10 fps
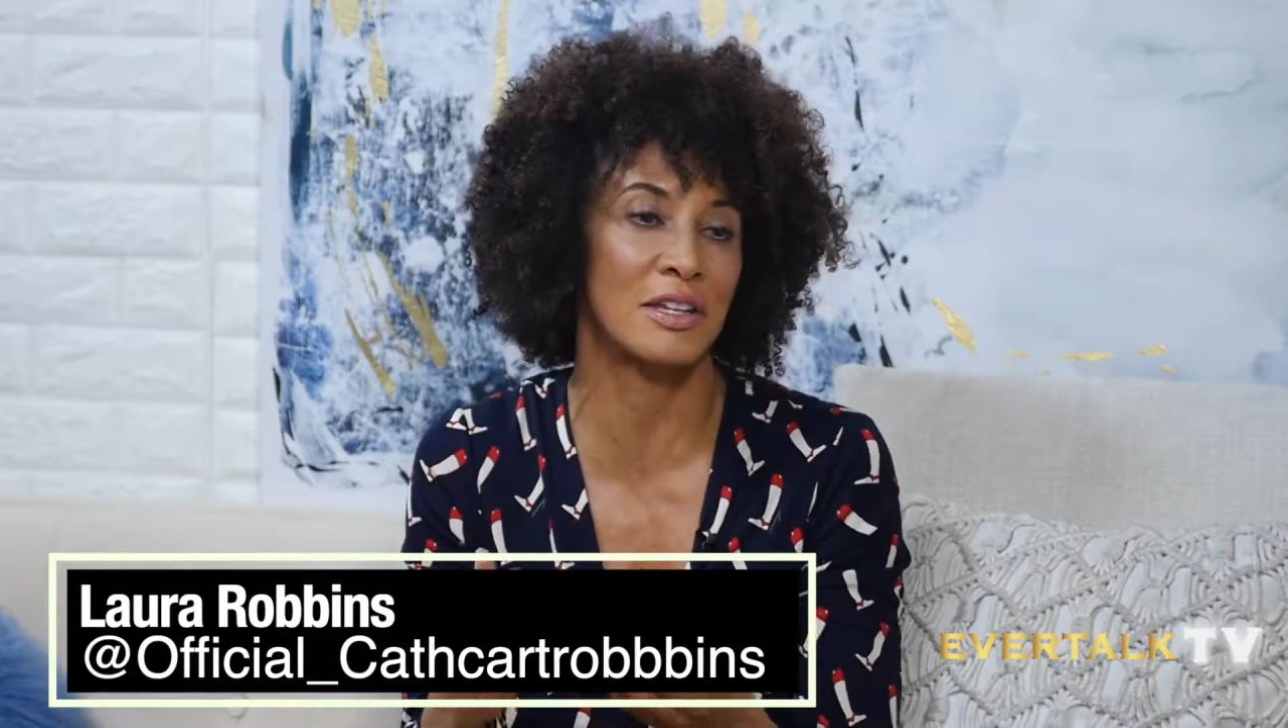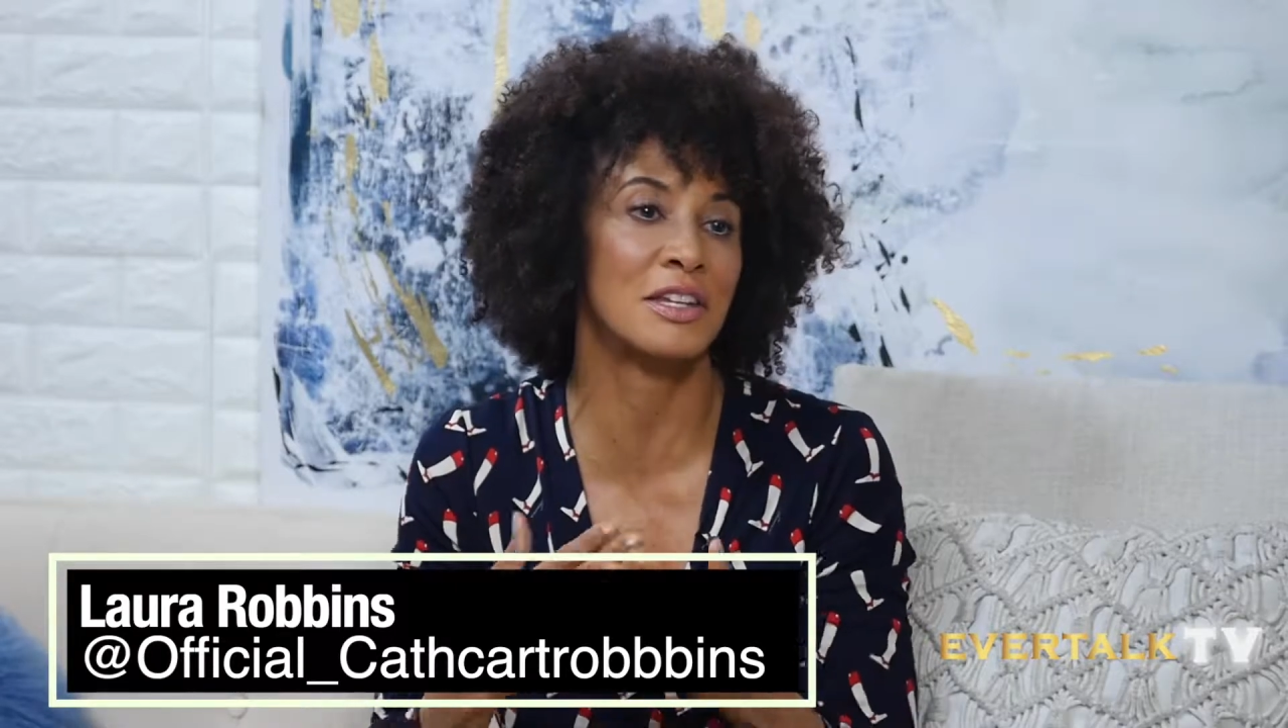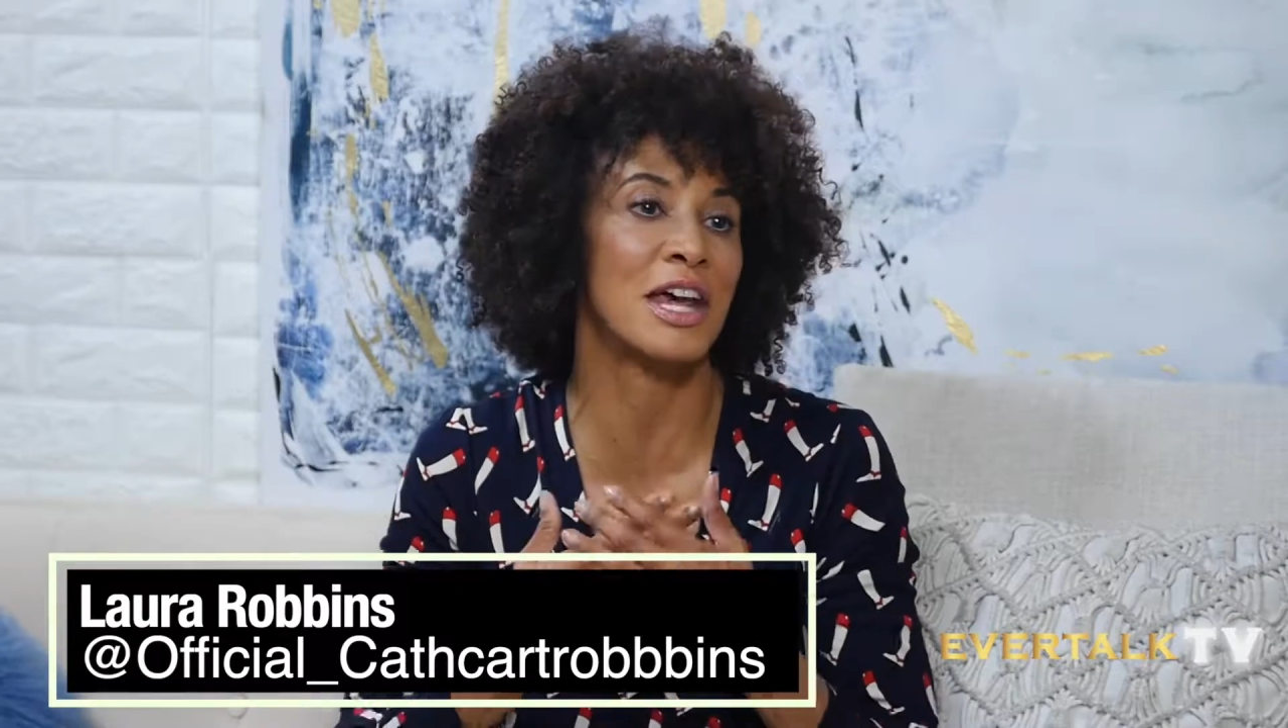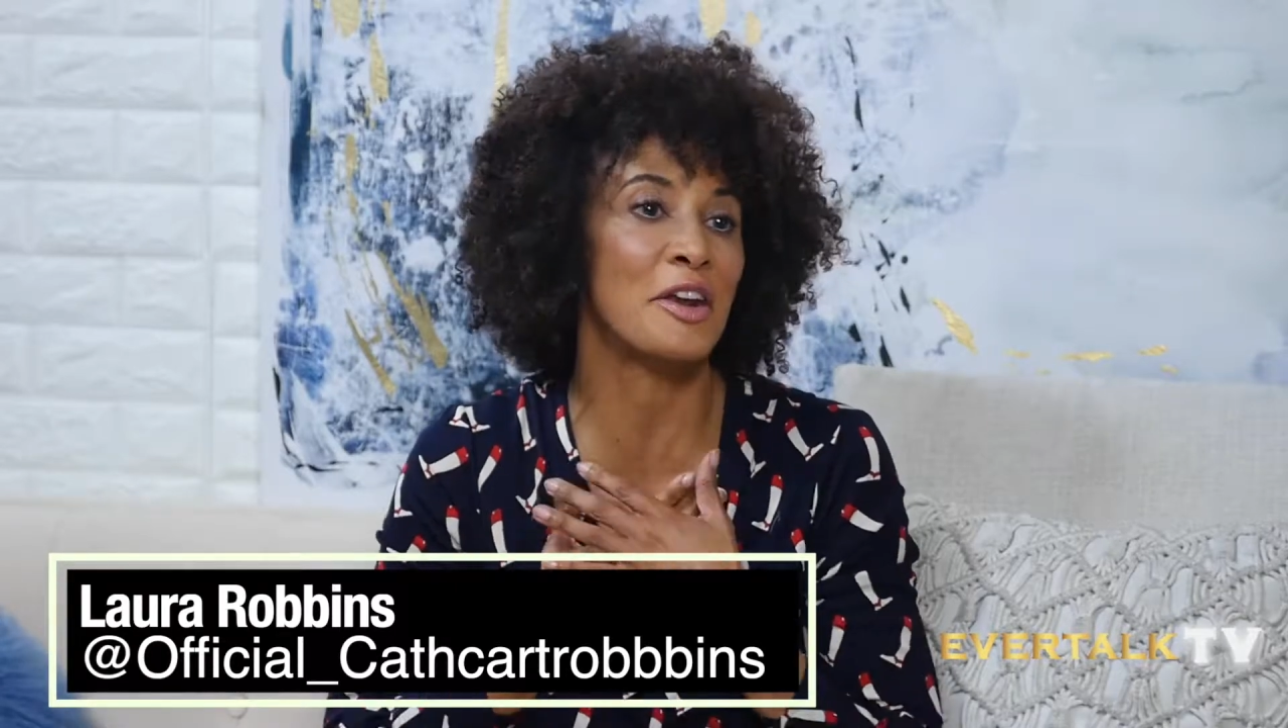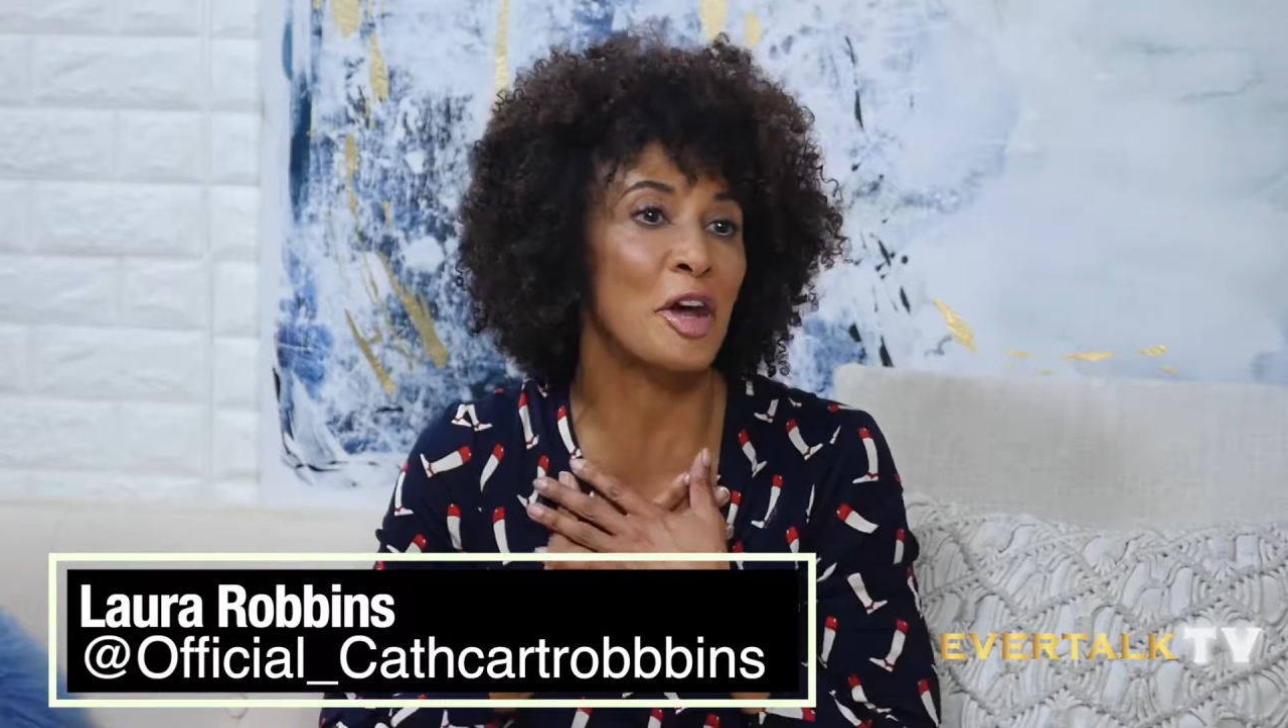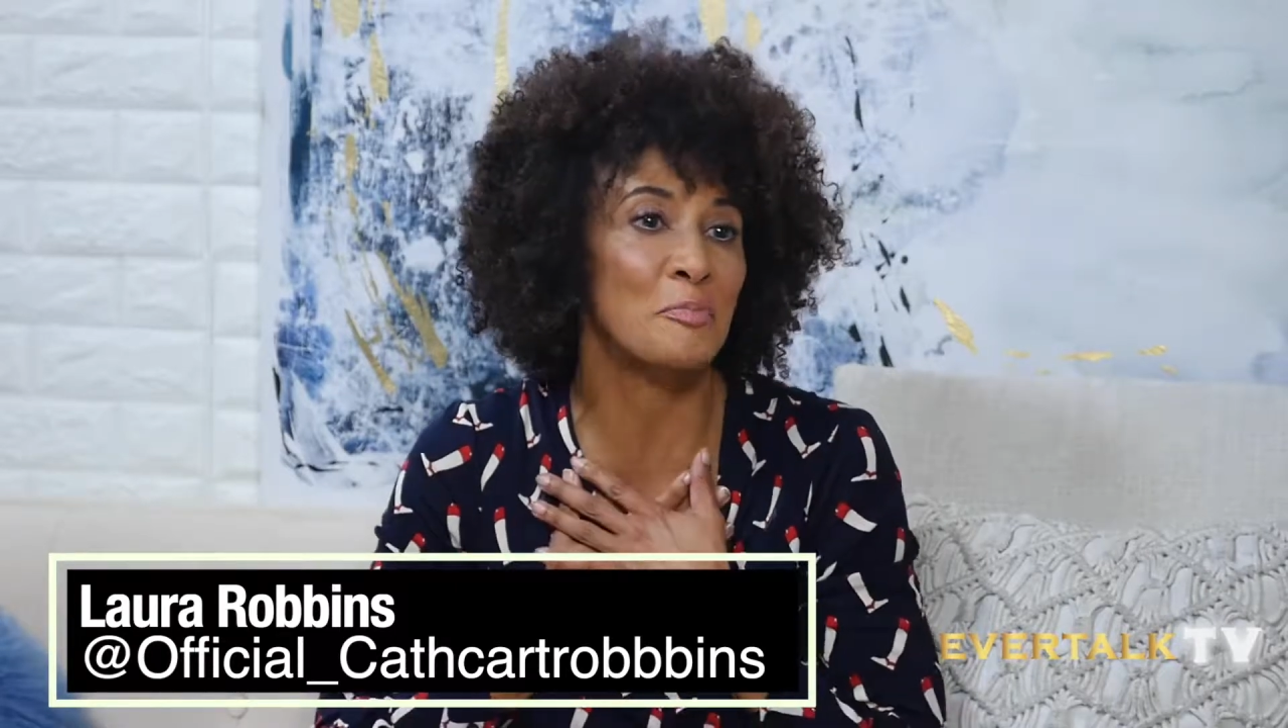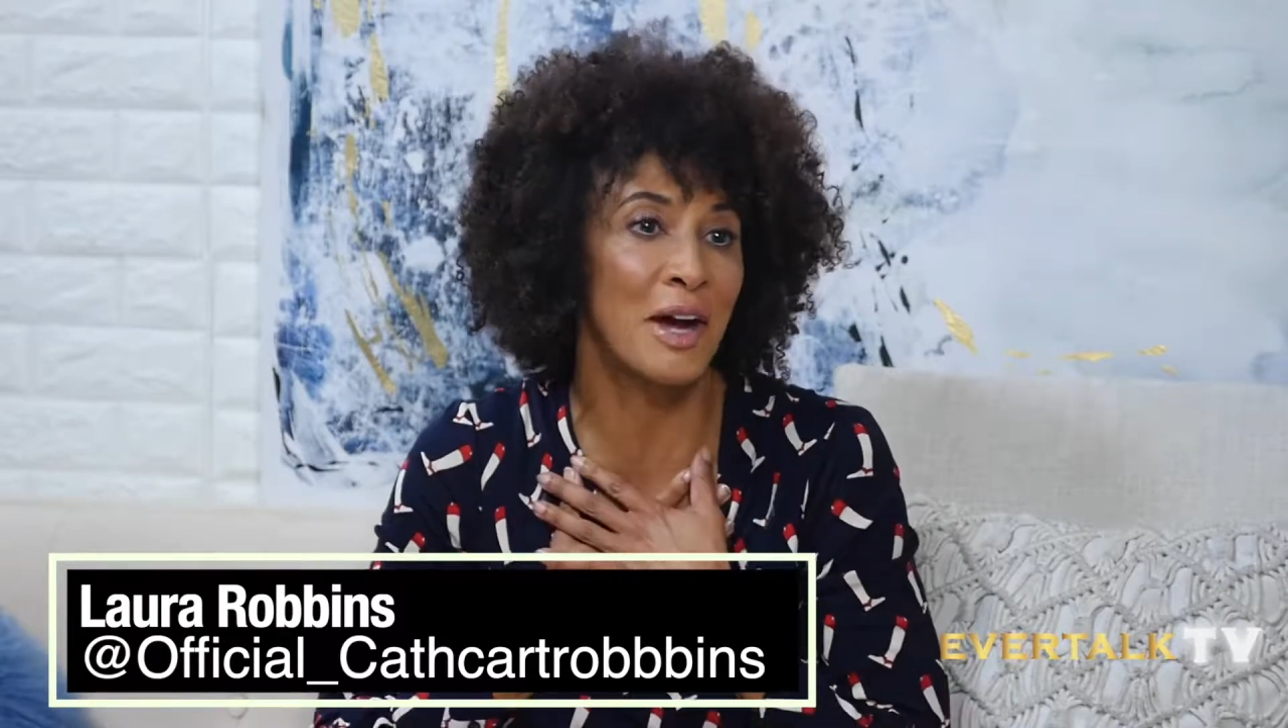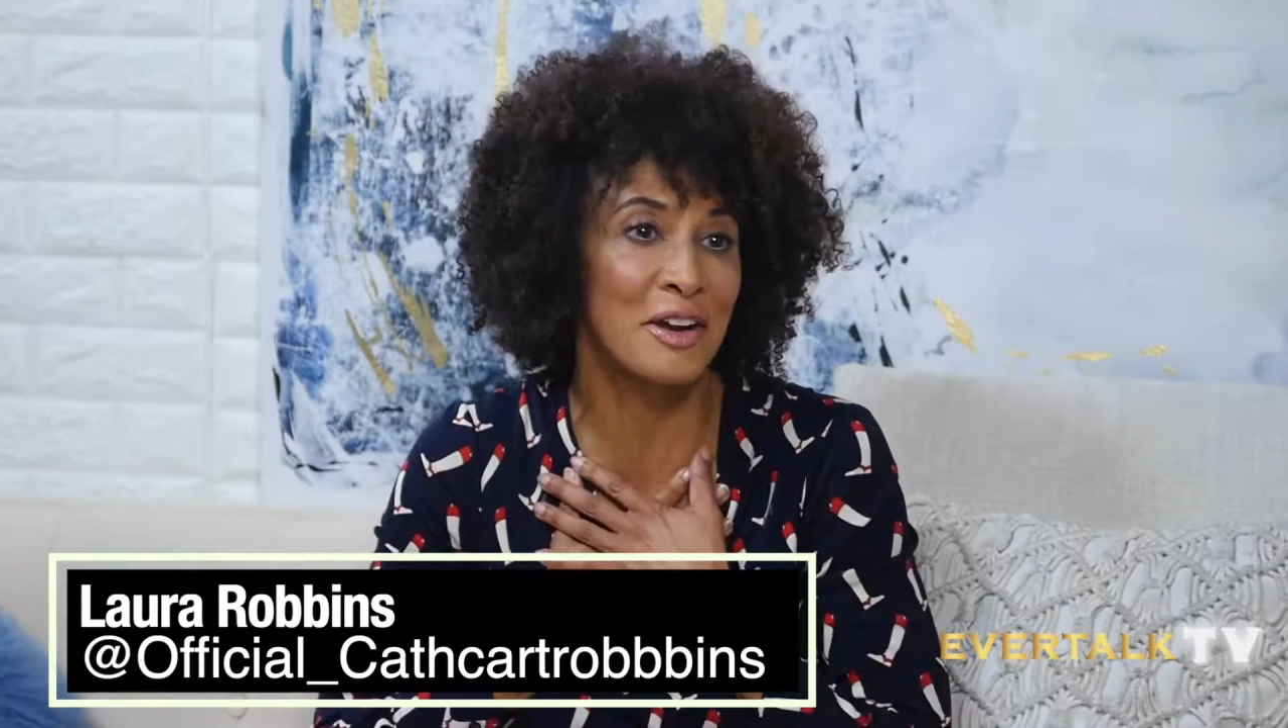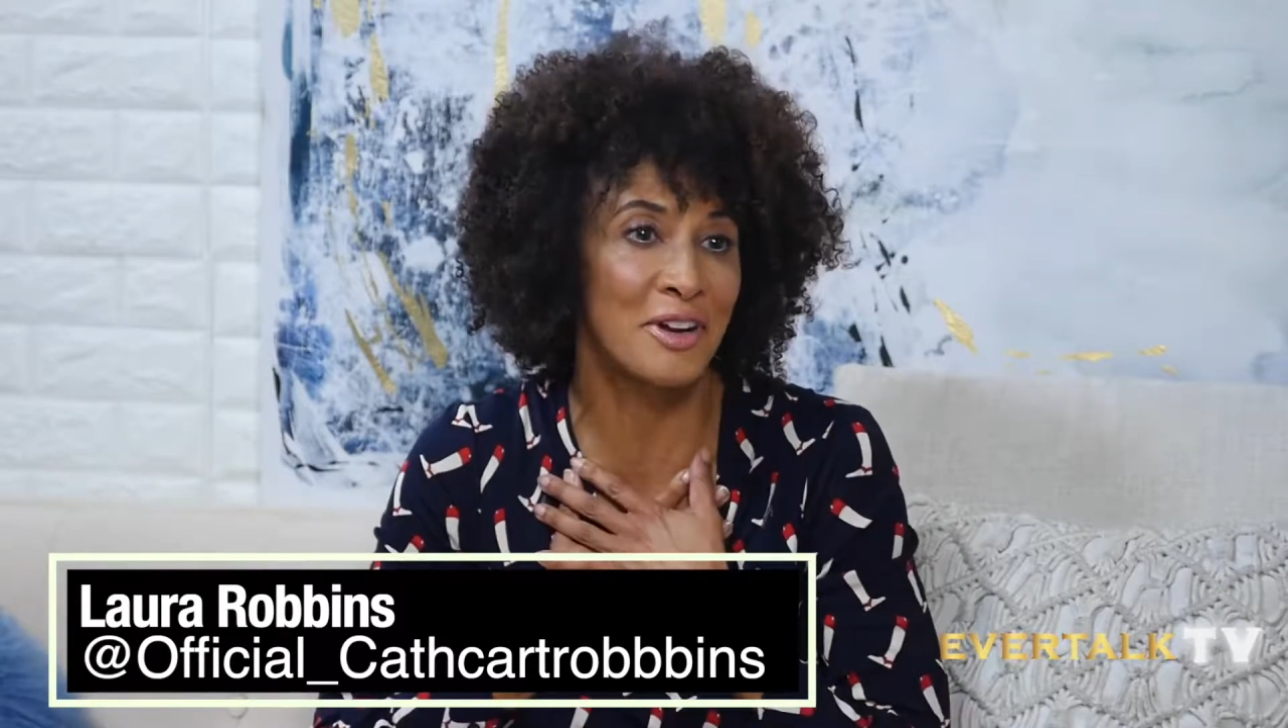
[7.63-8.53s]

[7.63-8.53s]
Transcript: it, not on my